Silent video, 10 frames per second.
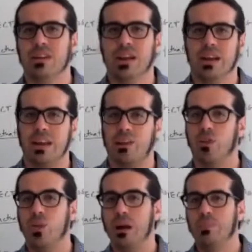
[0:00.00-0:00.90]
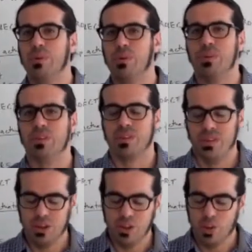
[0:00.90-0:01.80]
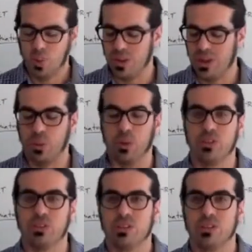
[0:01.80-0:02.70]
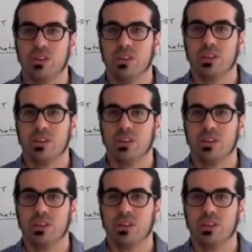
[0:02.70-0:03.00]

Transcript: and I grew up with Arduinos.